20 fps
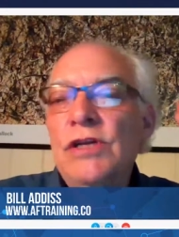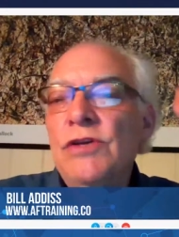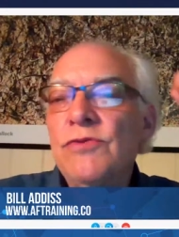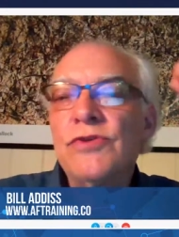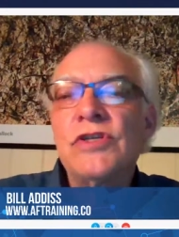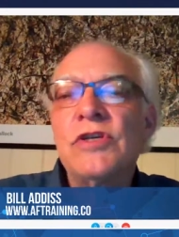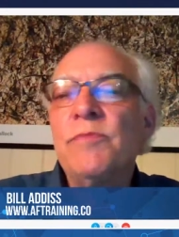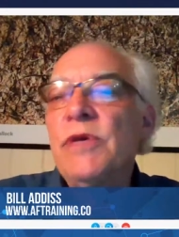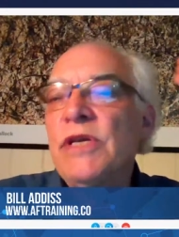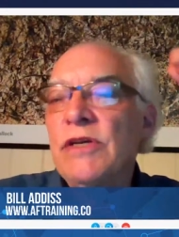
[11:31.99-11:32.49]
continues
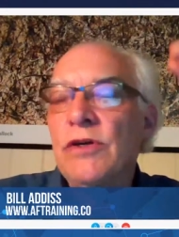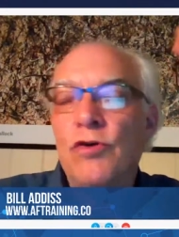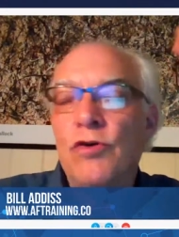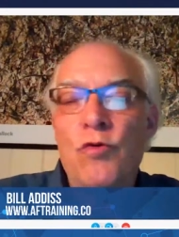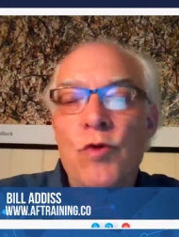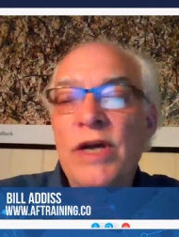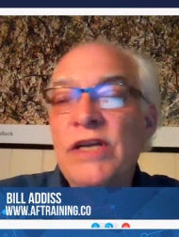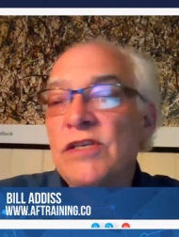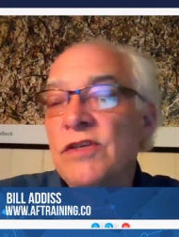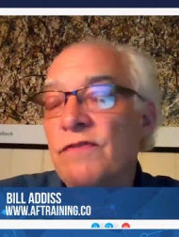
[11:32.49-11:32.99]
to be
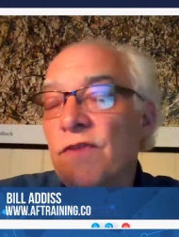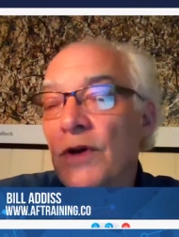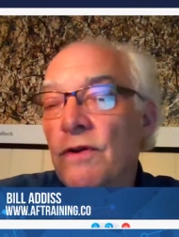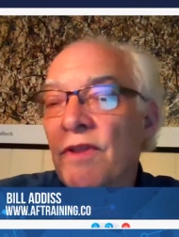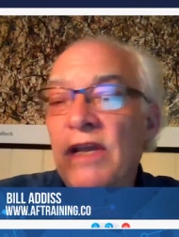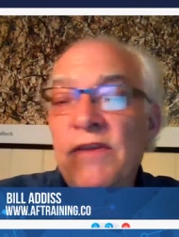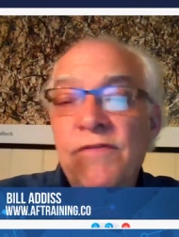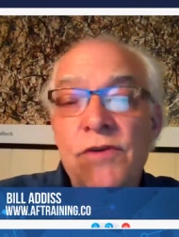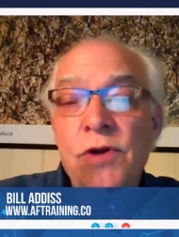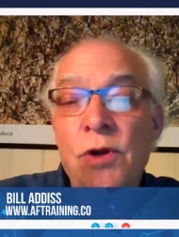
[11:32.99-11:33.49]
aggressive. You know,
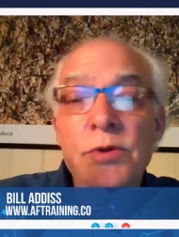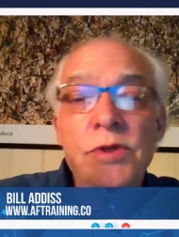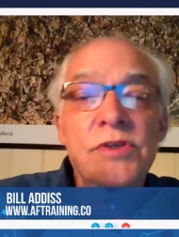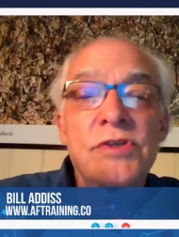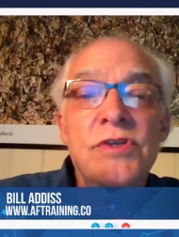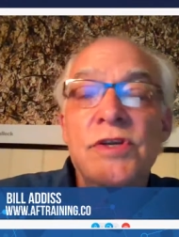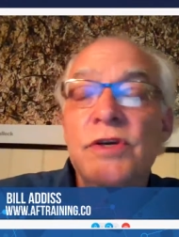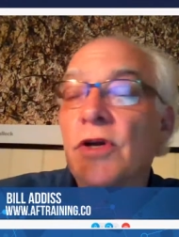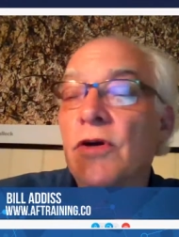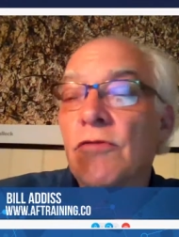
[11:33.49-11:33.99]
they've told
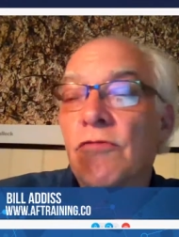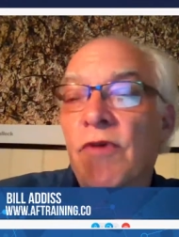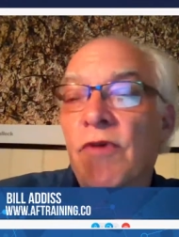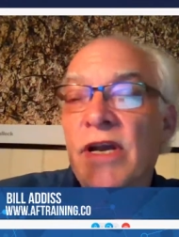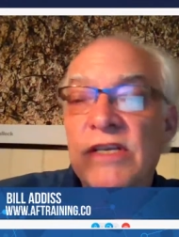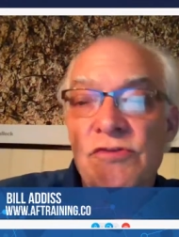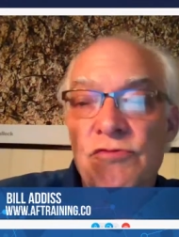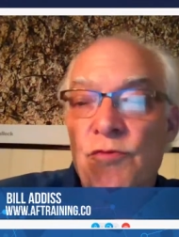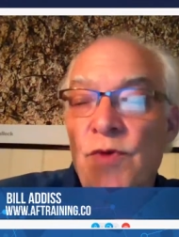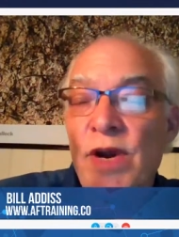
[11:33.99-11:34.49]
us they're going to
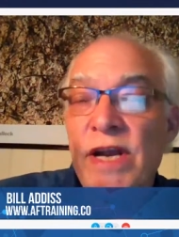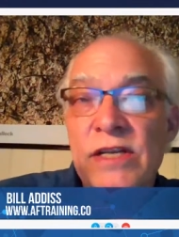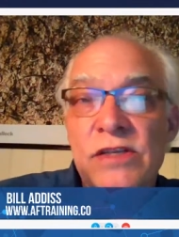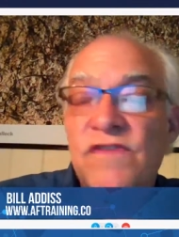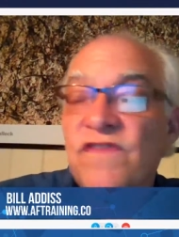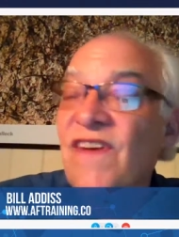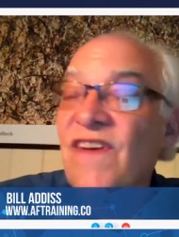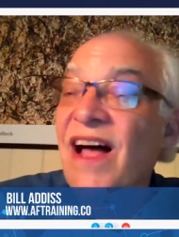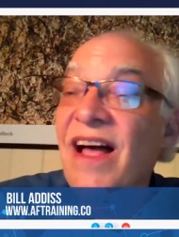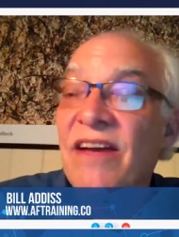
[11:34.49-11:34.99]
raise rates
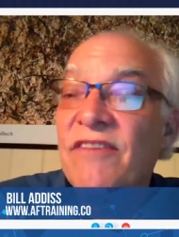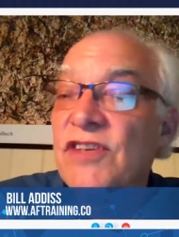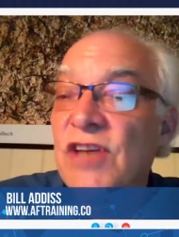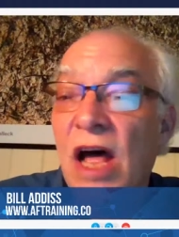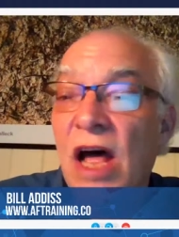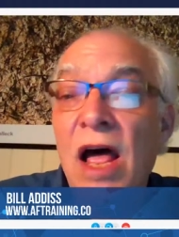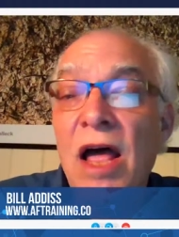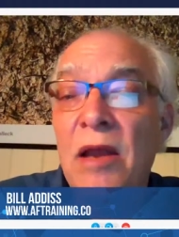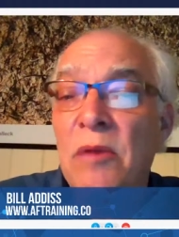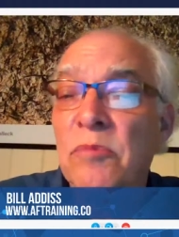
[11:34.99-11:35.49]
five
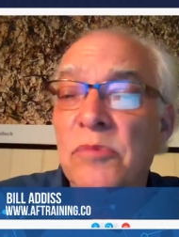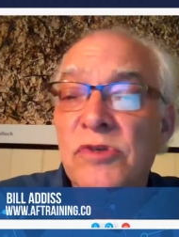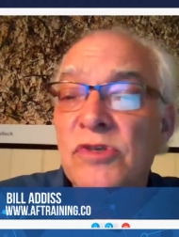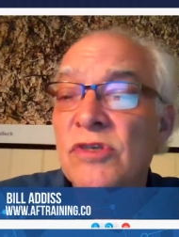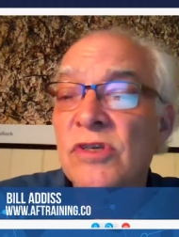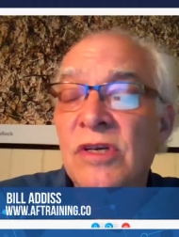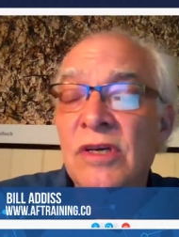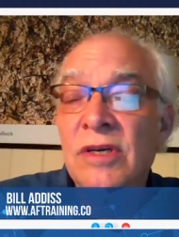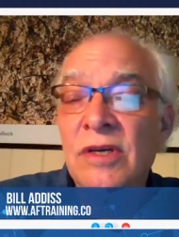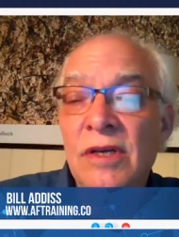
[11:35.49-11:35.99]

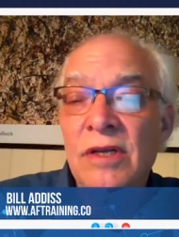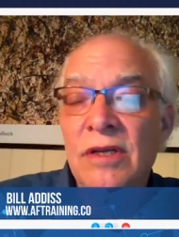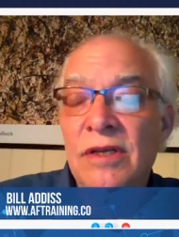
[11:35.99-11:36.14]
times. Yeah.